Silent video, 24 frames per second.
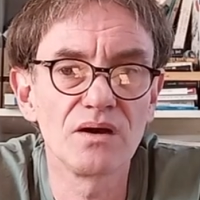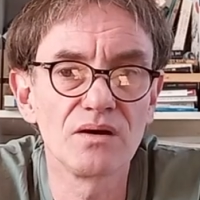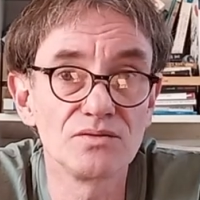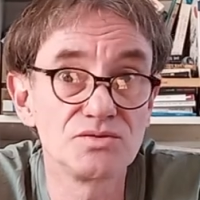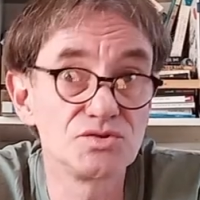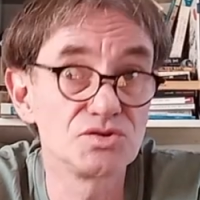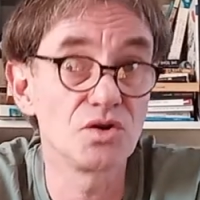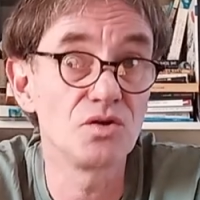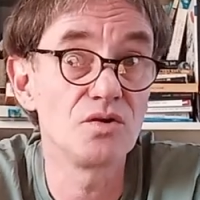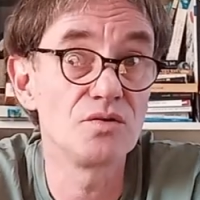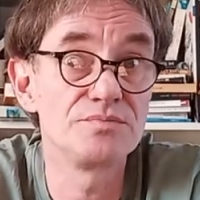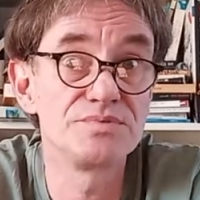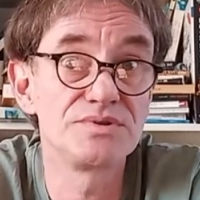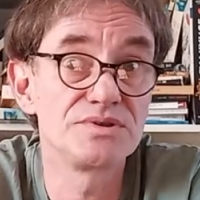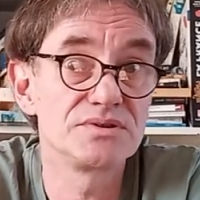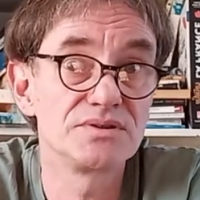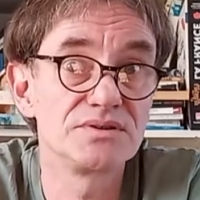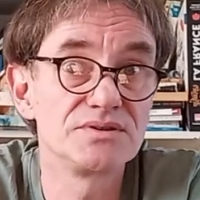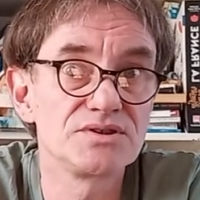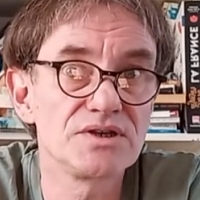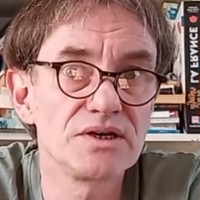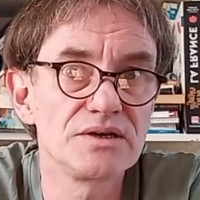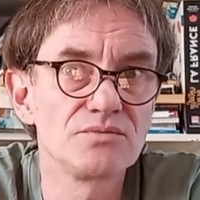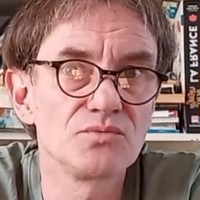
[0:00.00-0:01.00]
Jobs
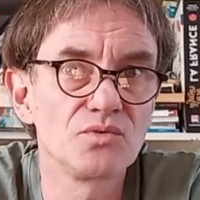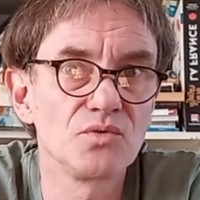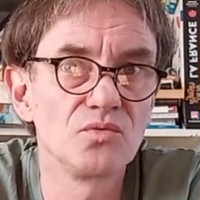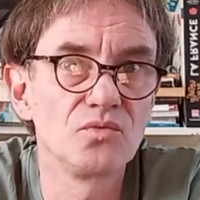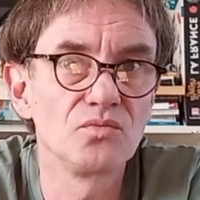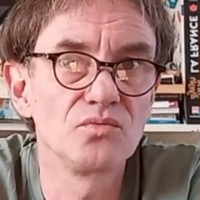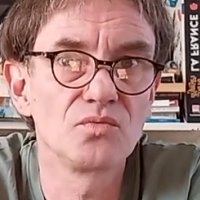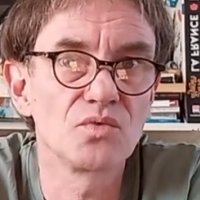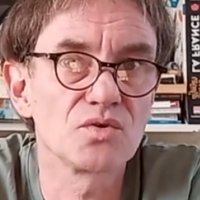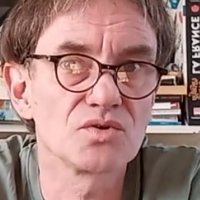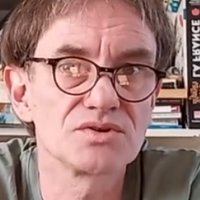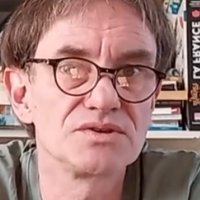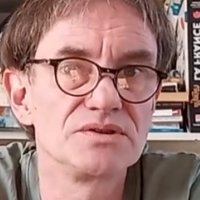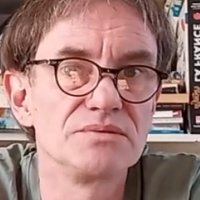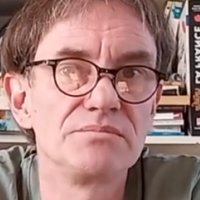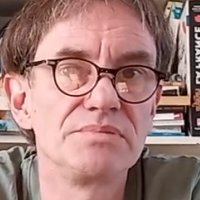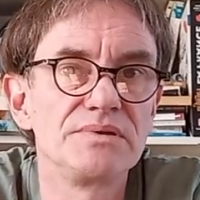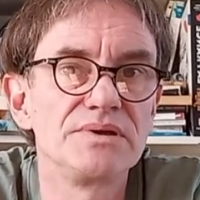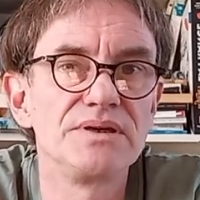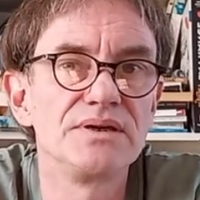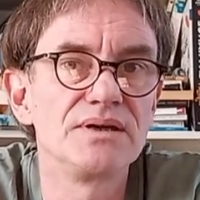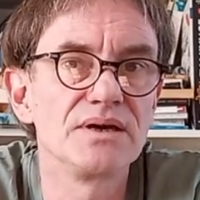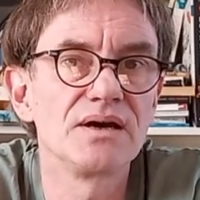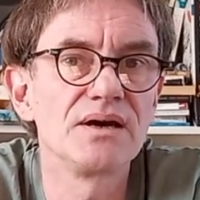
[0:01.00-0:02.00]
in general were
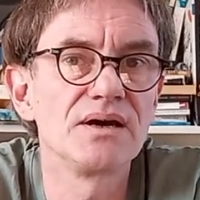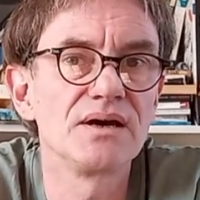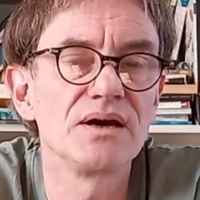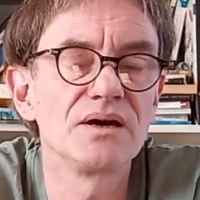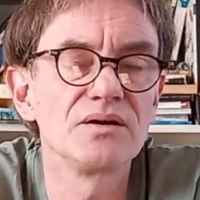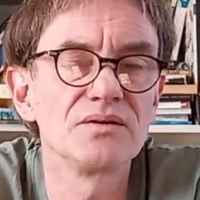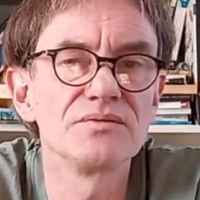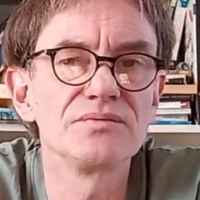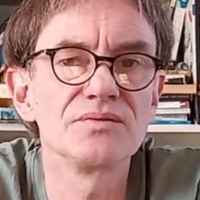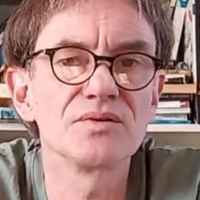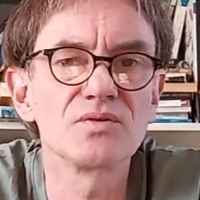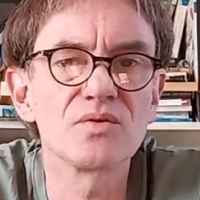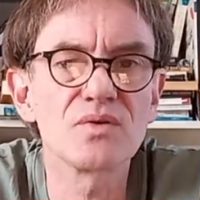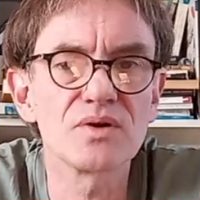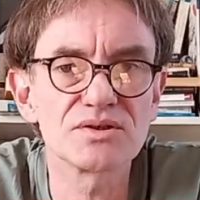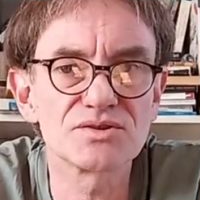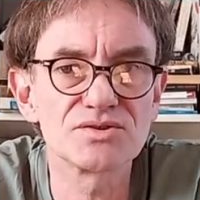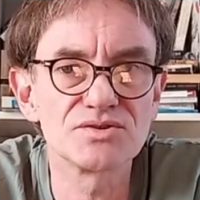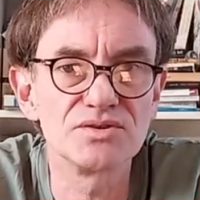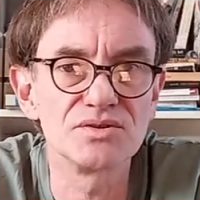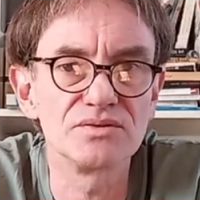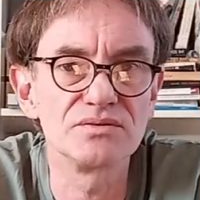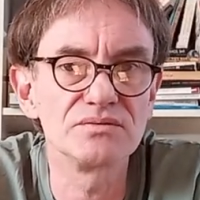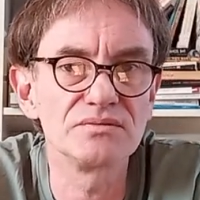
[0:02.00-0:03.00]
simply out of the
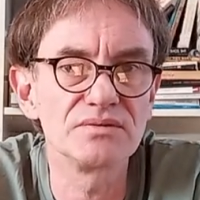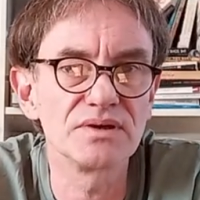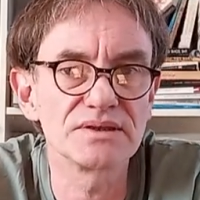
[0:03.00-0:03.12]
question,